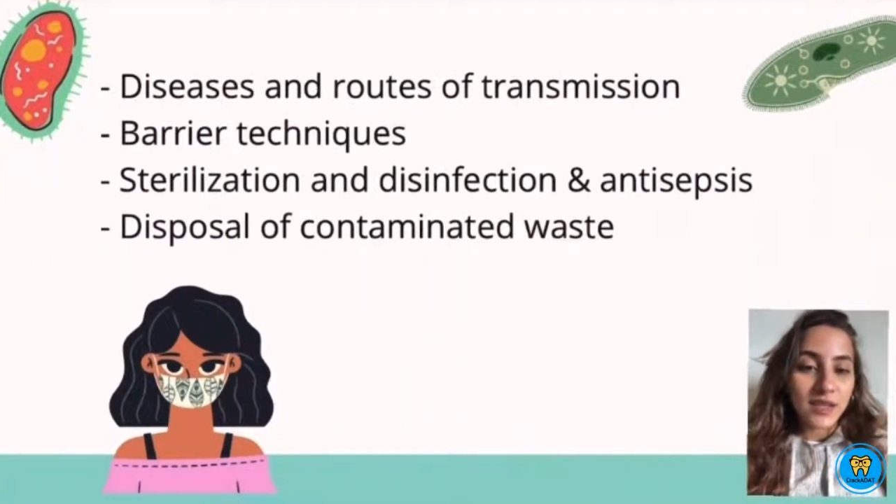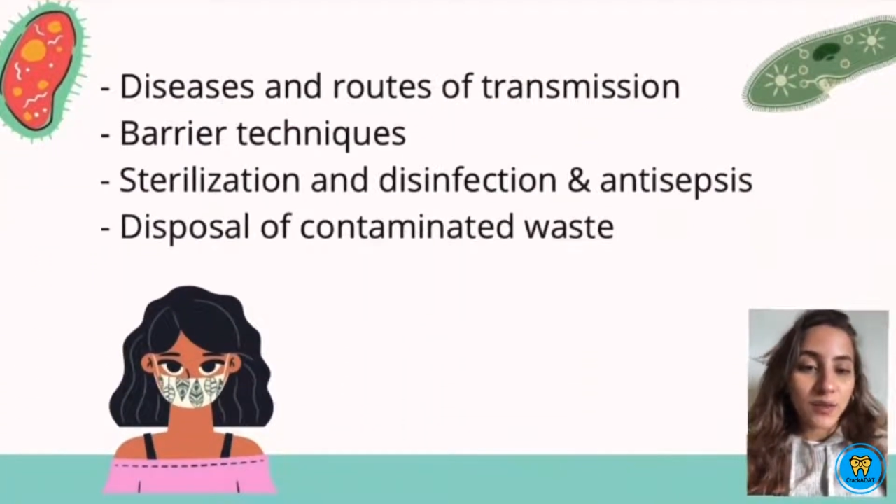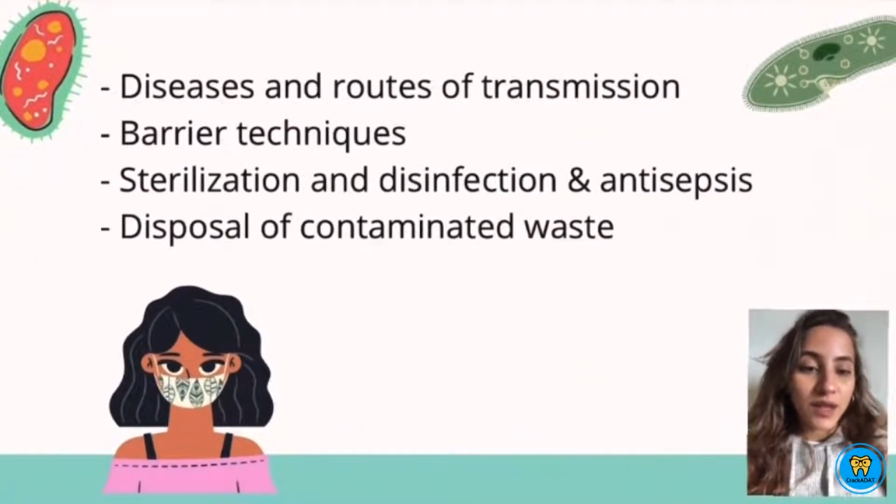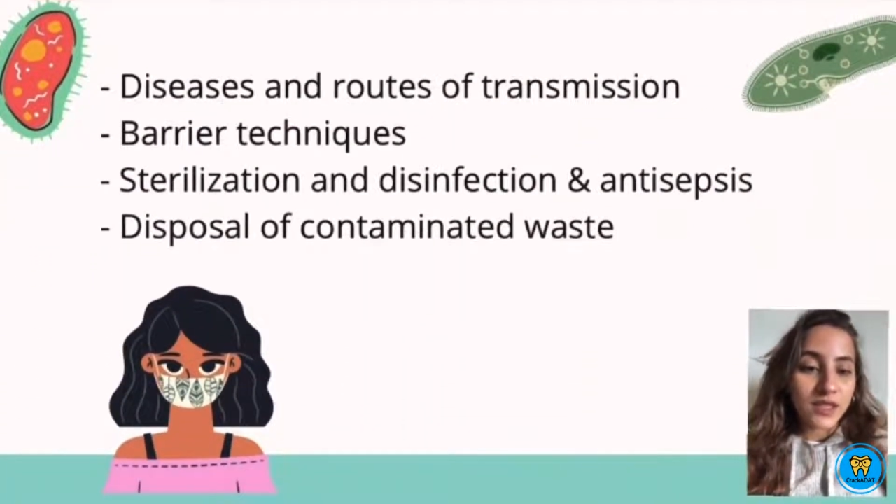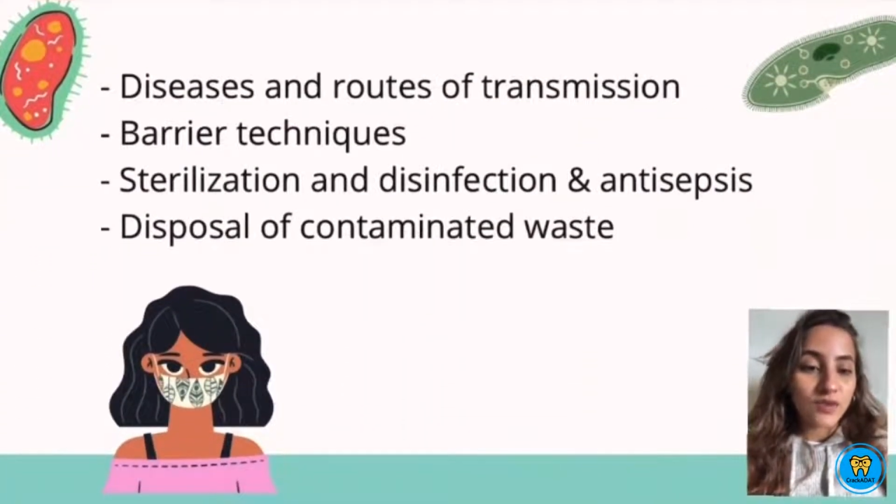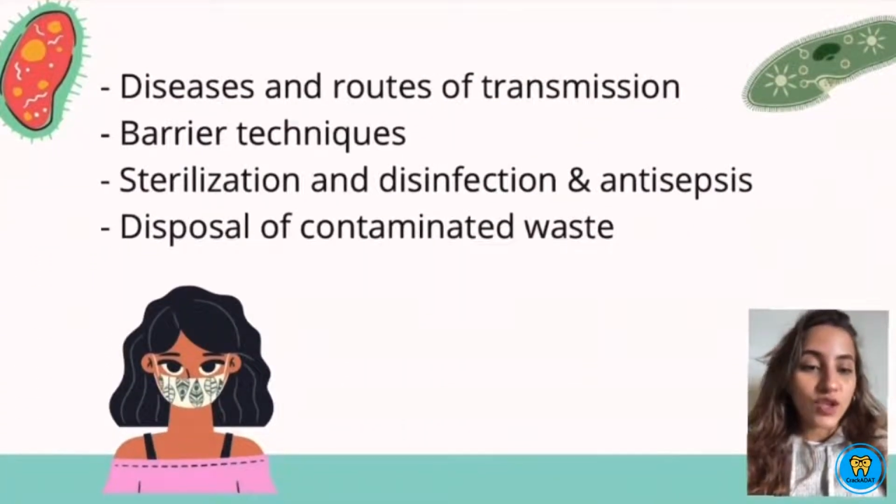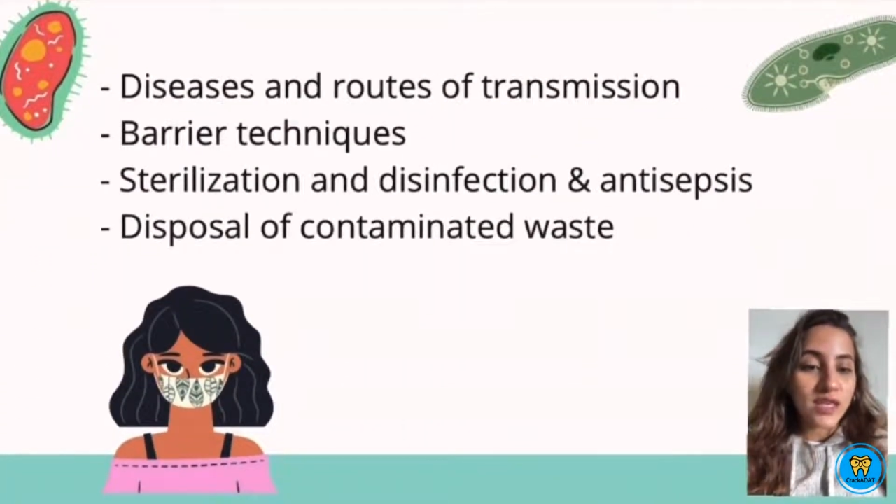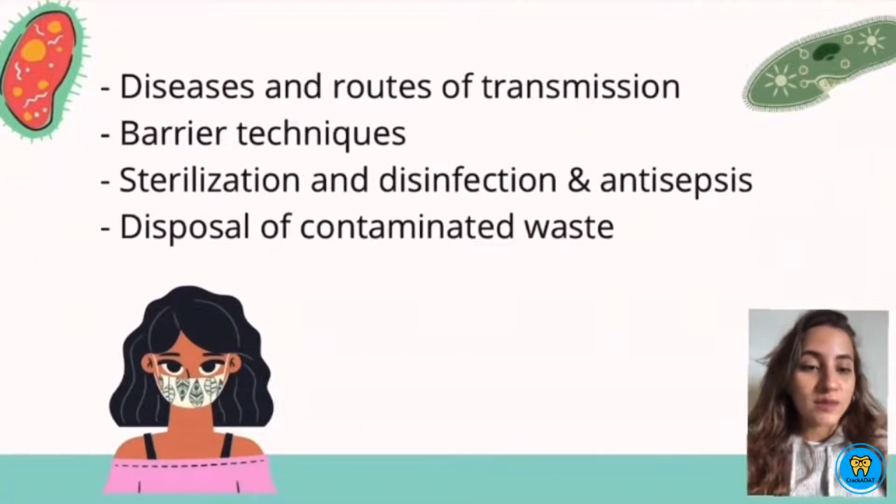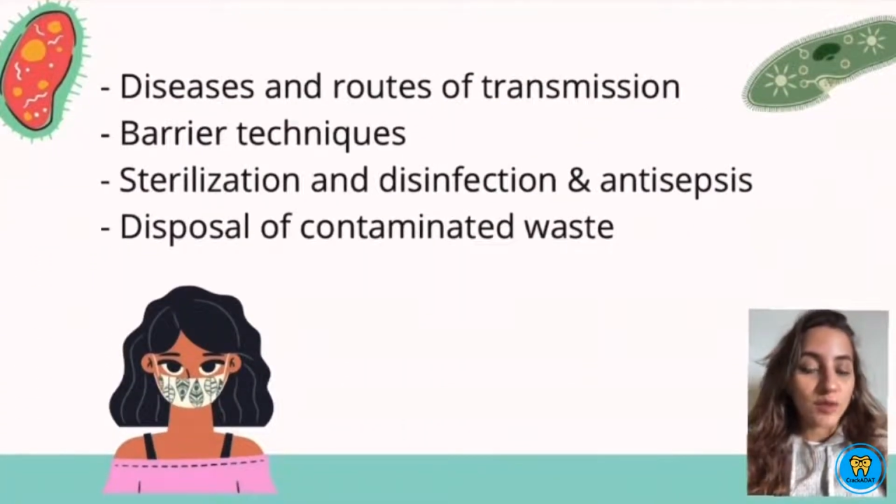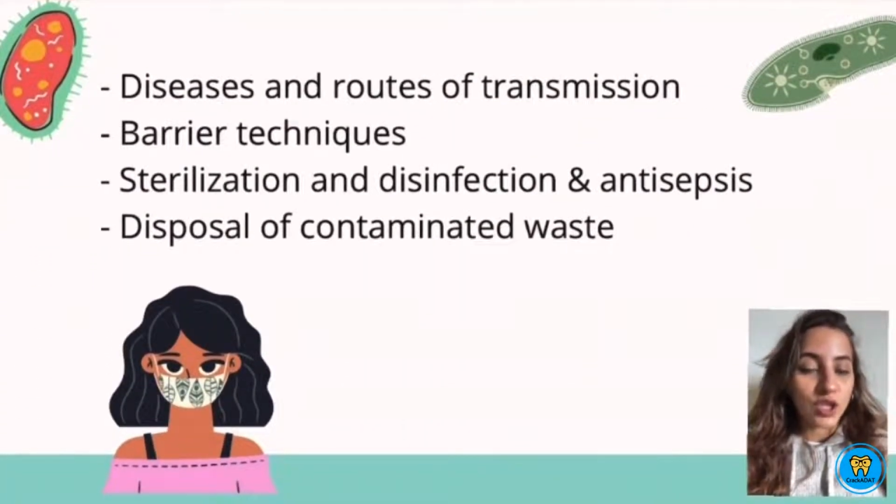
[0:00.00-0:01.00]
and routes of
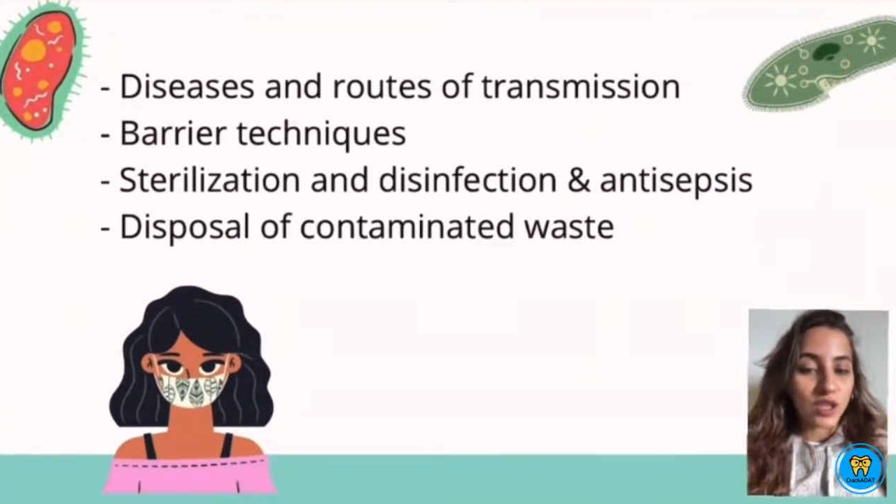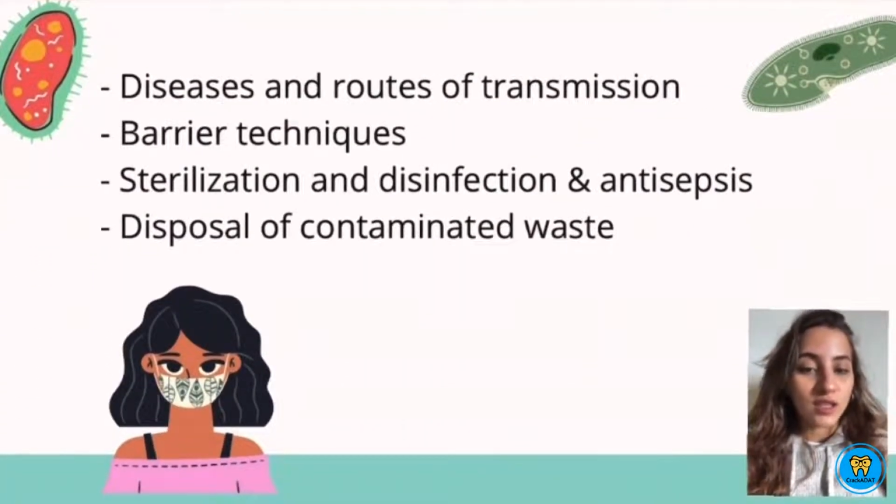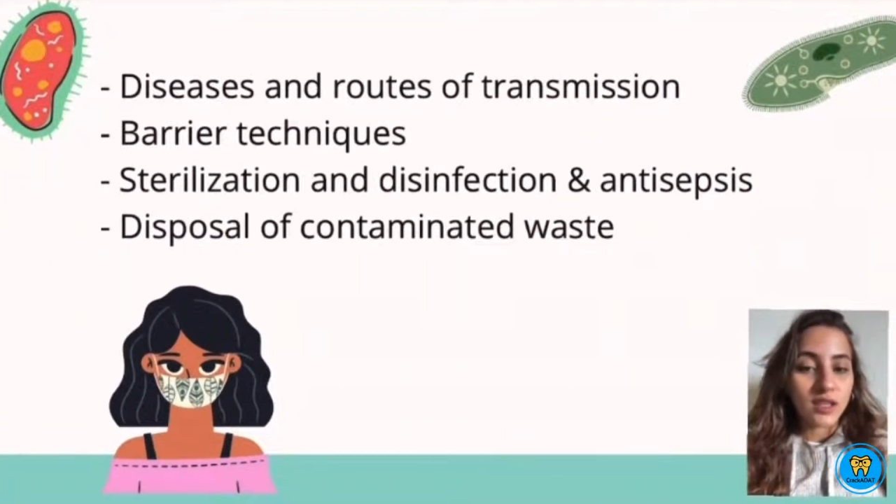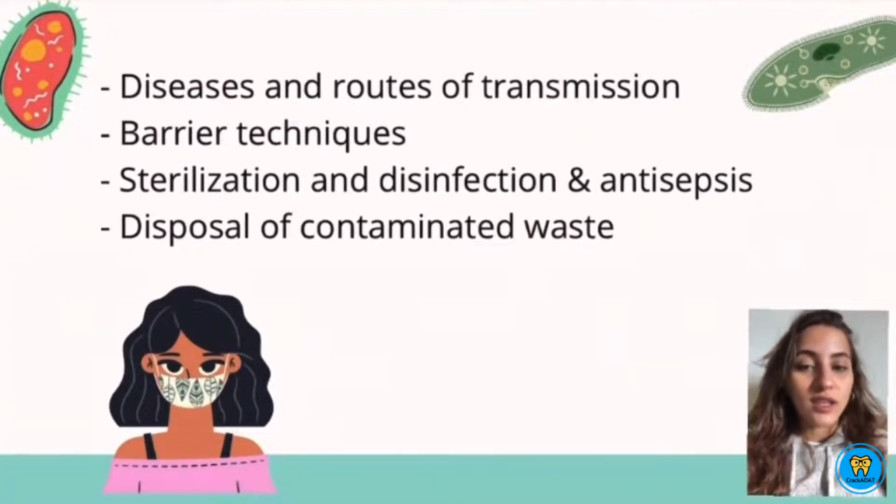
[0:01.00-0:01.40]
transmission,